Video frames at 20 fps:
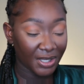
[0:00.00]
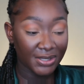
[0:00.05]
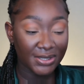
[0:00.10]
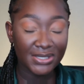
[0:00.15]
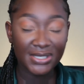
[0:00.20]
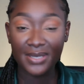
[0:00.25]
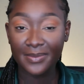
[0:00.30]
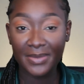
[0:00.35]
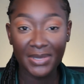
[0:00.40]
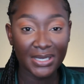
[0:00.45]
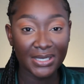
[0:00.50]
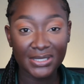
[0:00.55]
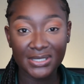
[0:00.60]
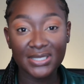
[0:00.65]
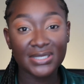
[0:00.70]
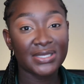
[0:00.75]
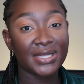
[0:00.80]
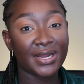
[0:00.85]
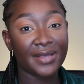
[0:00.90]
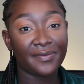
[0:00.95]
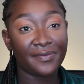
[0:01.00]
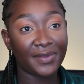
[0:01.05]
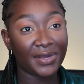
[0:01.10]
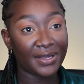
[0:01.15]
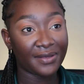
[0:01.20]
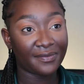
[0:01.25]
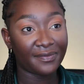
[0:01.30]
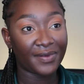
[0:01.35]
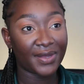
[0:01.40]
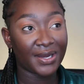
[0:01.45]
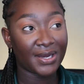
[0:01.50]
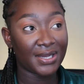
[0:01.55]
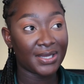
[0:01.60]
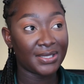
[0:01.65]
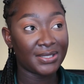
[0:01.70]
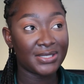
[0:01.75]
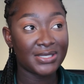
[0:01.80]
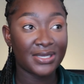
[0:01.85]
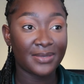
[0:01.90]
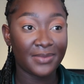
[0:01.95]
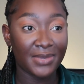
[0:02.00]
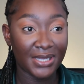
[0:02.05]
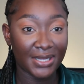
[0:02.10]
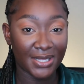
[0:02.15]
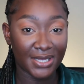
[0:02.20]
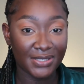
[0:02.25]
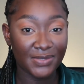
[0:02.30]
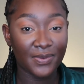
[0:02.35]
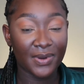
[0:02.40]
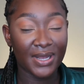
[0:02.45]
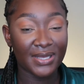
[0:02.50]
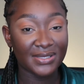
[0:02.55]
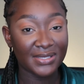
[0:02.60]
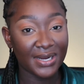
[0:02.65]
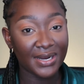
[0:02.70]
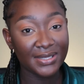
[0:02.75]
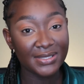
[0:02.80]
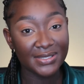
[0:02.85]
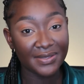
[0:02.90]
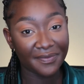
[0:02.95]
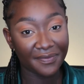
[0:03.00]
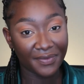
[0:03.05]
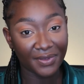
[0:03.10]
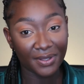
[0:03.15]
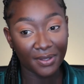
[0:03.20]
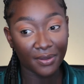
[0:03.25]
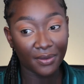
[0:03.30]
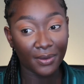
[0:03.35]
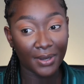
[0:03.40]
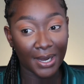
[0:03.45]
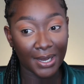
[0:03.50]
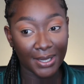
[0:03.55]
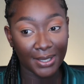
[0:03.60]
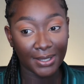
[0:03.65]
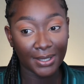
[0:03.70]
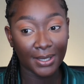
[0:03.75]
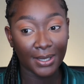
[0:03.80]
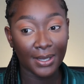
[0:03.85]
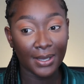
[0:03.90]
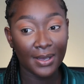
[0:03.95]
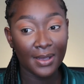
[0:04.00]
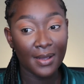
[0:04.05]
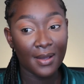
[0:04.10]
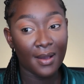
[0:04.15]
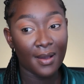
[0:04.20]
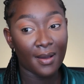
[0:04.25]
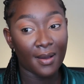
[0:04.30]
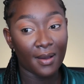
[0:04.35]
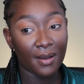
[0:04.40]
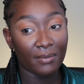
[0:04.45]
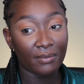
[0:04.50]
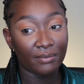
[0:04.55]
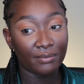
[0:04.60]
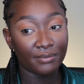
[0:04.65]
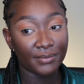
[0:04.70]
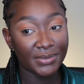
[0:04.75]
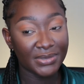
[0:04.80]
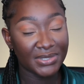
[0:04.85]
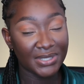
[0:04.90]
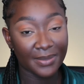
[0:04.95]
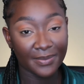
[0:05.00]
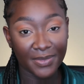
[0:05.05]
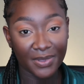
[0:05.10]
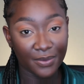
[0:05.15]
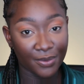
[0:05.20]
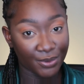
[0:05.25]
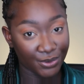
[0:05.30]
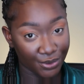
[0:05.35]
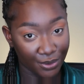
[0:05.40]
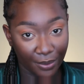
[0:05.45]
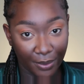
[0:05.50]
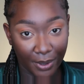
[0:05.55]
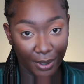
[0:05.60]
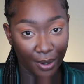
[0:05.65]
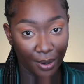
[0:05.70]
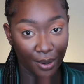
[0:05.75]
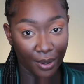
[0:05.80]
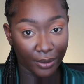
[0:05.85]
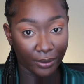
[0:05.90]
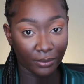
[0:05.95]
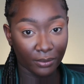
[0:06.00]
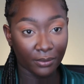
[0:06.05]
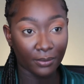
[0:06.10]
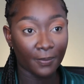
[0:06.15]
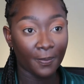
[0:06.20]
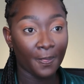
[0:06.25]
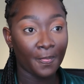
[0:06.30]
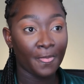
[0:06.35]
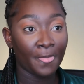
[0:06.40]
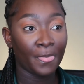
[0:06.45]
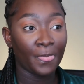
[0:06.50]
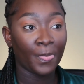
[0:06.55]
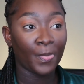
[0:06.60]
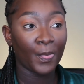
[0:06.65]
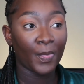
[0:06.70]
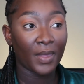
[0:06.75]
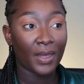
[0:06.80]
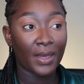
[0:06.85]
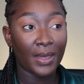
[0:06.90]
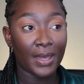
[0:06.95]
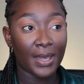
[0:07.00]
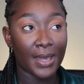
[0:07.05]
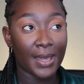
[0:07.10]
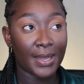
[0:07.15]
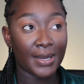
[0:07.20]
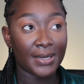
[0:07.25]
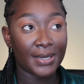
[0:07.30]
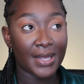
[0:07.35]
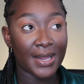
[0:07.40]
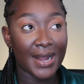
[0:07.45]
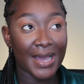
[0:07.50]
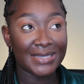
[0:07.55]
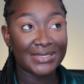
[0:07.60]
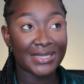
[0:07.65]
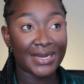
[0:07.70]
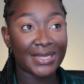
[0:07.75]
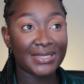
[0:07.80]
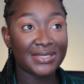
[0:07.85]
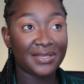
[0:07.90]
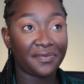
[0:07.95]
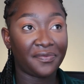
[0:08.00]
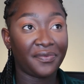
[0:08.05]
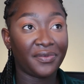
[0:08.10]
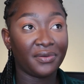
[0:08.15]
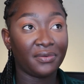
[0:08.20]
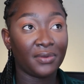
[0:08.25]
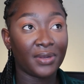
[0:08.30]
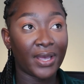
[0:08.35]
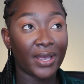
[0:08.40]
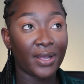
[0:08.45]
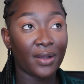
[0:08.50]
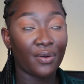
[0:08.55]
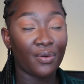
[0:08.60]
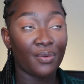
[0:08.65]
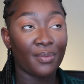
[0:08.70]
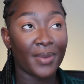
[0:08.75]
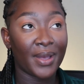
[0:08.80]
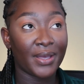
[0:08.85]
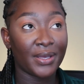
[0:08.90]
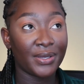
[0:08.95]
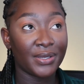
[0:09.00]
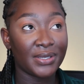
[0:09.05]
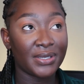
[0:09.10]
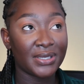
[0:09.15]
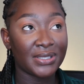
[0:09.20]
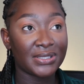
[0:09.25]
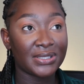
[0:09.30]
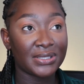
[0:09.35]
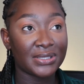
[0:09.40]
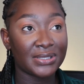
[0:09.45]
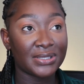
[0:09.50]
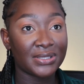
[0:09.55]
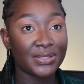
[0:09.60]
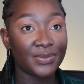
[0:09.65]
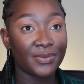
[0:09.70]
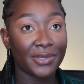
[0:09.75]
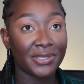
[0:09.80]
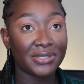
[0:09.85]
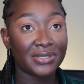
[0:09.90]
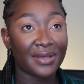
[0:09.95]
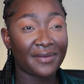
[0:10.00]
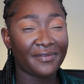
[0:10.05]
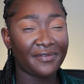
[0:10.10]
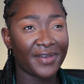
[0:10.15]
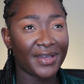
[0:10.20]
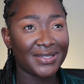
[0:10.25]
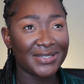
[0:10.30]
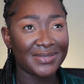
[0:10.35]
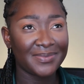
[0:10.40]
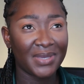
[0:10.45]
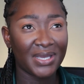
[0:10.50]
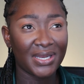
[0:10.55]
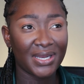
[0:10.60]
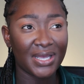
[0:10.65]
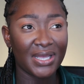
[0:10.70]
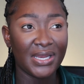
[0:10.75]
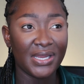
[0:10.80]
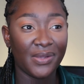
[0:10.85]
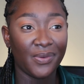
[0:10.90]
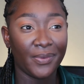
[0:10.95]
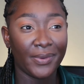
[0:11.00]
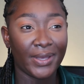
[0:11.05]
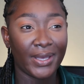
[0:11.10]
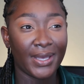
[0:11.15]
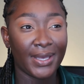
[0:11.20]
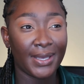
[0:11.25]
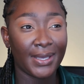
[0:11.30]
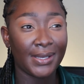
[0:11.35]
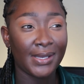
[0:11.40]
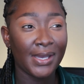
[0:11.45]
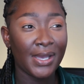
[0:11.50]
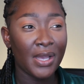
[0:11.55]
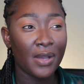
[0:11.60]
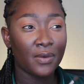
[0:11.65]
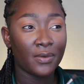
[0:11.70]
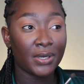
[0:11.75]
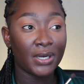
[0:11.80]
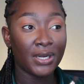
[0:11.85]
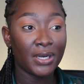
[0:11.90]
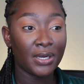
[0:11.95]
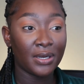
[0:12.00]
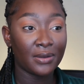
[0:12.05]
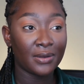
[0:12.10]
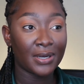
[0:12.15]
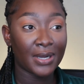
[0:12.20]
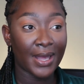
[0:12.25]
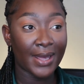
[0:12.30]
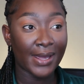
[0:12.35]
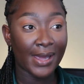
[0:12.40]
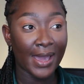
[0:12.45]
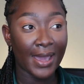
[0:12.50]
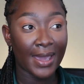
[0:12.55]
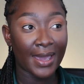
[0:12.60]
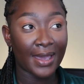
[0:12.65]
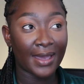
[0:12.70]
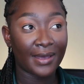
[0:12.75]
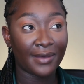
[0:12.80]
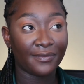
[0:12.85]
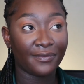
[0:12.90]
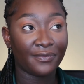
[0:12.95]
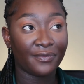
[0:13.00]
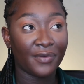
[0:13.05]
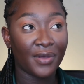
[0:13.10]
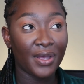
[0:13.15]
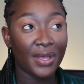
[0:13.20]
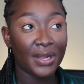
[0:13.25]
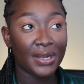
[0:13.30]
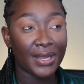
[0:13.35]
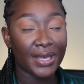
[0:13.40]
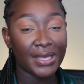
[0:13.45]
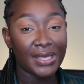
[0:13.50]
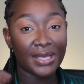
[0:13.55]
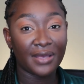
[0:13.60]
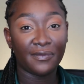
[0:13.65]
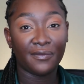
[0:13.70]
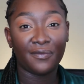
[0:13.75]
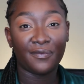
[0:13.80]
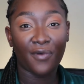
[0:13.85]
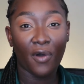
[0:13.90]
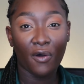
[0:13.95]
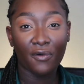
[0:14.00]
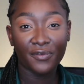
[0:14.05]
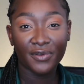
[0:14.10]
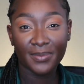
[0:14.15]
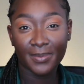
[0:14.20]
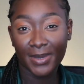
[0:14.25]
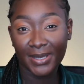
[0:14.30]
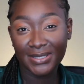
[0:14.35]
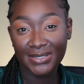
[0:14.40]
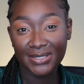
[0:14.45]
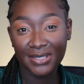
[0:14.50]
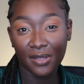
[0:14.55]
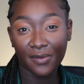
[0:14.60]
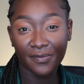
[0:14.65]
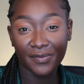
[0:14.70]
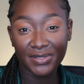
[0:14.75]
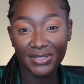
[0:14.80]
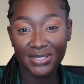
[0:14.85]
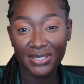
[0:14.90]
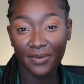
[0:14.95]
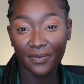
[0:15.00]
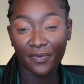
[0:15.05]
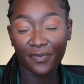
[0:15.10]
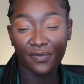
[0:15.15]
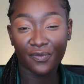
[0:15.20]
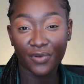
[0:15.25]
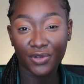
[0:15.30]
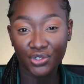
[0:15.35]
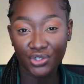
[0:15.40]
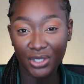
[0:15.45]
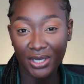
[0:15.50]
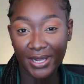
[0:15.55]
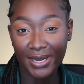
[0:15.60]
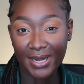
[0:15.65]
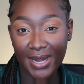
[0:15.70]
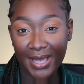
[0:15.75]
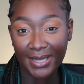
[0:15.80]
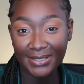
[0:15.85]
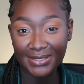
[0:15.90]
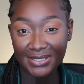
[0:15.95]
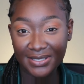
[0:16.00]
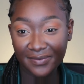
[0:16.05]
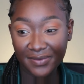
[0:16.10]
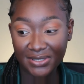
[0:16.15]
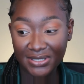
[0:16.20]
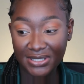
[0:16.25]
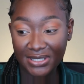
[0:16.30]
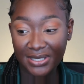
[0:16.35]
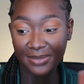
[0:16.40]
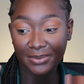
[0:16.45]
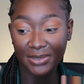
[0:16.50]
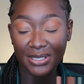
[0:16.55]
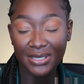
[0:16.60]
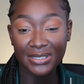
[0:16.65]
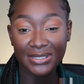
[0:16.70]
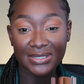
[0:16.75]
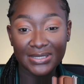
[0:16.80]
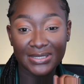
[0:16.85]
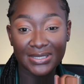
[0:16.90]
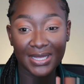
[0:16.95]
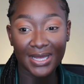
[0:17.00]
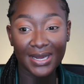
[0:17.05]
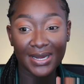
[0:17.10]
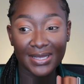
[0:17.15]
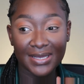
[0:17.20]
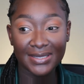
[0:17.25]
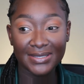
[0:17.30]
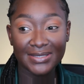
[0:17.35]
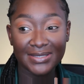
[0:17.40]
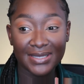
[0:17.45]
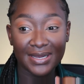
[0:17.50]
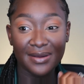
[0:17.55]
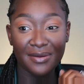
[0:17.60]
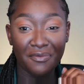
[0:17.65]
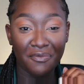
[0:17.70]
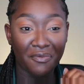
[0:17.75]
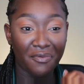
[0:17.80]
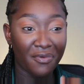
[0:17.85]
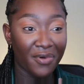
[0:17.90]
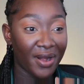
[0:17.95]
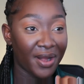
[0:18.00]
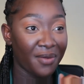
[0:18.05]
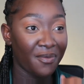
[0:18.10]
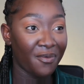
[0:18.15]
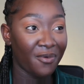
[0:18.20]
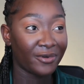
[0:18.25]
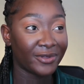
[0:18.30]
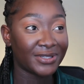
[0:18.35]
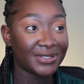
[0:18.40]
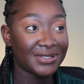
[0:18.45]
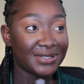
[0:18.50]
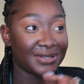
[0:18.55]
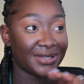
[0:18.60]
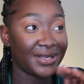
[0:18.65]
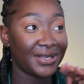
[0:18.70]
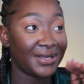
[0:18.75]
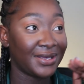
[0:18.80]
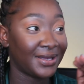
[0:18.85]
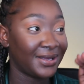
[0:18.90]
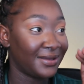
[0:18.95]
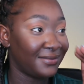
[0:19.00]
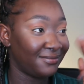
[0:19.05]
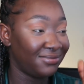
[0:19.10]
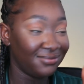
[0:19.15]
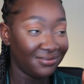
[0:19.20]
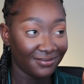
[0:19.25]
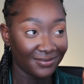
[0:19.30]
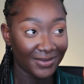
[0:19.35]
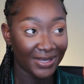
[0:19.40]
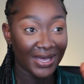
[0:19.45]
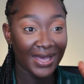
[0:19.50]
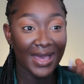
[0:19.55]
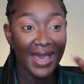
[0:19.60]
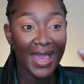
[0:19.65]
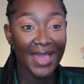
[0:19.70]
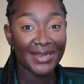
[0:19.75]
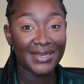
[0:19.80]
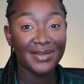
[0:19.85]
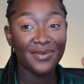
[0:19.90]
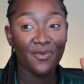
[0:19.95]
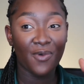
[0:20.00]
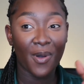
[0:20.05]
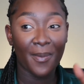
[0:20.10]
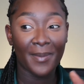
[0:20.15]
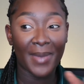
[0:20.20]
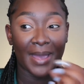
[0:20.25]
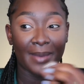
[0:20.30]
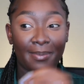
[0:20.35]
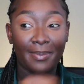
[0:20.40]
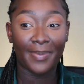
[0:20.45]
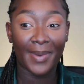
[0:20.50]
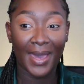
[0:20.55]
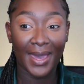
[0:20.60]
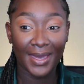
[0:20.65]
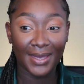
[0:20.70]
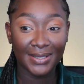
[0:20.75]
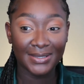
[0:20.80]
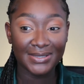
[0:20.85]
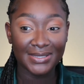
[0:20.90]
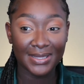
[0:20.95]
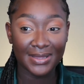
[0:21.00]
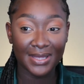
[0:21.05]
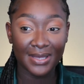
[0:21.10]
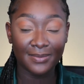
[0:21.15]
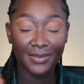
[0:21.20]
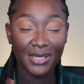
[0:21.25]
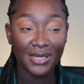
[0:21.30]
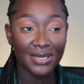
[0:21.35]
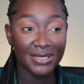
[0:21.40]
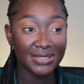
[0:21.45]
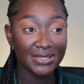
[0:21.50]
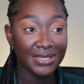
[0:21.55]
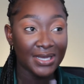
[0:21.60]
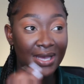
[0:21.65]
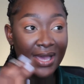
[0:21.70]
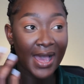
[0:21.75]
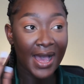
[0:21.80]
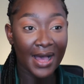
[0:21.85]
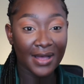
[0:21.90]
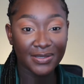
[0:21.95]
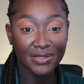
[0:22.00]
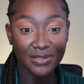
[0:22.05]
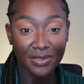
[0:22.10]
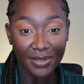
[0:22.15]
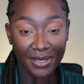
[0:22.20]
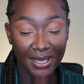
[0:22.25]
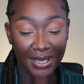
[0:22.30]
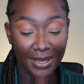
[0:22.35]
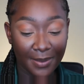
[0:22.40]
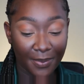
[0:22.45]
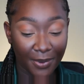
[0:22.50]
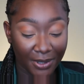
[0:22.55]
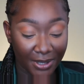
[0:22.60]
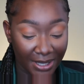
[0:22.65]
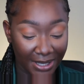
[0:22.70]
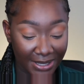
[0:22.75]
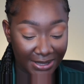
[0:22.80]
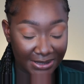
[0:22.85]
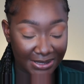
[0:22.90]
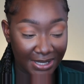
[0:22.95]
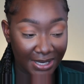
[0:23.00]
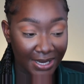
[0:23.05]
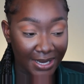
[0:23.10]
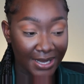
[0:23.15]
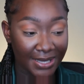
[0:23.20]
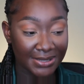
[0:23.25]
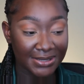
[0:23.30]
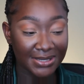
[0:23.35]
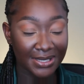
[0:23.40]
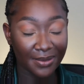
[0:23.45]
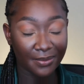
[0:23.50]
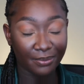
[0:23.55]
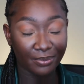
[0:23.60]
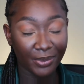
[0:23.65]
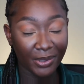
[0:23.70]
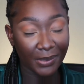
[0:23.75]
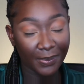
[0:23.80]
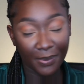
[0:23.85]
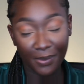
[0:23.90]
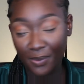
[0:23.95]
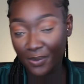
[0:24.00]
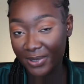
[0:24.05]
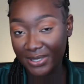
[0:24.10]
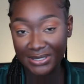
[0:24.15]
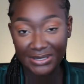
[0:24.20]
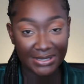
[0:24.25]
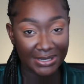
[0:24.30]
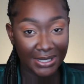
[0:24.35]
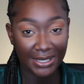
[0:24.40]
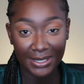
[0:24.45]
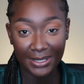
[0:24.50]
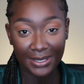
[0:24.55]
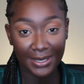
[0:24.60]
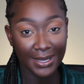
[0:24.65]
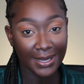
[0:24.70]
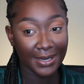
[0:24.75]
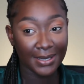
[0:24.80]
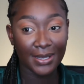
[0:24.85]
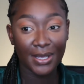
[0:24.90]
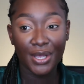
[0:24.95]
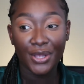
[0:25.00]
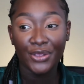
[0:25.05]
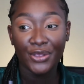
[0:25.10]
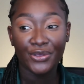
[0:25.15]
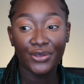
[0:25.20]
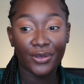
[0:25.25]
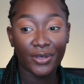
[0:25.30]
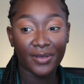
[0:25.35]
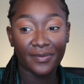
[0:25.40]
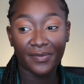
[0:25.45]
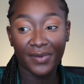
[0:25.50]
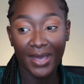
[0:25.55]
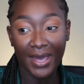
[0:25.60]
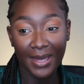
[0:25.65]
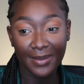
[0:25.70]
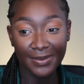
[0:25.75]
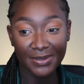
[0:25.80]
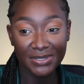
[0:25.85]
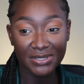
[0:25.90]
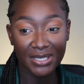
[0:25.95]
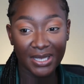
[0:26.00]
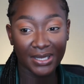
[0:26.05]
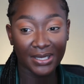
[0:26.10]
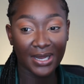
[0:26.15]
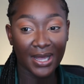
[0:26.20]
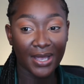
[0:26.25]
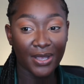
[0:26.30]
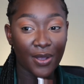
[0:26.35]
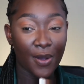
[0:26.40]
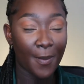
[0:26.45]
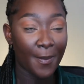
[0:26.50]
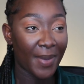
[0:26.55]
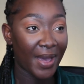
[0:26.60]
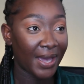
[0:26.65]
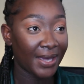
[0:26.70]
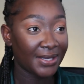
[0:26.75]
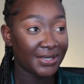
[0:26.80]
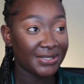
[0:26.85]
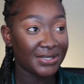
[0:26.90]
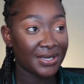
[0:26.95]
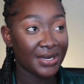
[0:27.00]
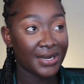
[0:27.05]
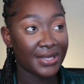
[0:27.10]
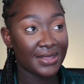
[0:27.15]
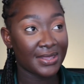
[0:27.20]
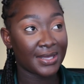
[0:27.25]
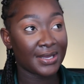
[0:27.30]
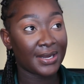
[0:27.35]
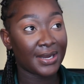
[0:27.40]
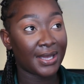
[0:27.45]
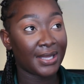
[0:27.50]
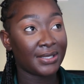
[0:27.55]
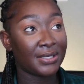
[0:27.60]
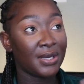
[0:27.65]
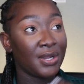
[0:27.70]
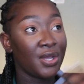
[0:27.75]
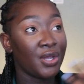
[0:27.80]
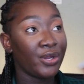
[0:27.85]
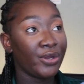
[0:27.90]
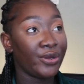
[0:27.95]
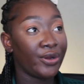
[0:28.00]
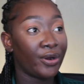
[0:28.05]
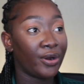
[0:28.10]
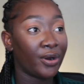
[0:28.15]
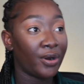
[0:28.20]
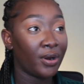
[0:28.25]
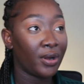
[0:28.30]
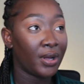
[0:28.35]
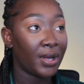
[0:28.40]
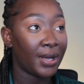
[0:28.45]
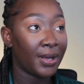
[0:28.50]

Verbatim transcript: to me, it just started feeling funny. To me, that's when I started to feel like something was going on. And then I started to feel like, oh my goodness, is this going to affect me in any way? Will it look like I have like involved myself in some fraudulent activity? Because that isn't what it was like. I didn't want my bank to think, because I was looking up on the internet and some people were saying that if it happens like that, your bank is gonna think that you're